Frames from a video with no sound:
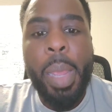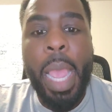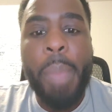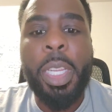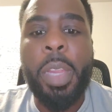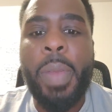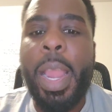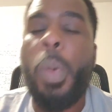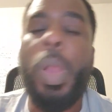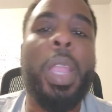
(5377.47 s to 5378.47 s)
Okay, I'm telling you right
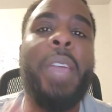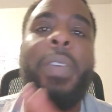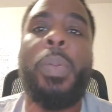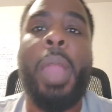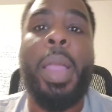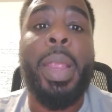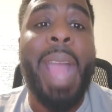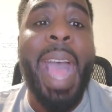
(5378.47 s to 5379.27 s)
now, we don't give up around here.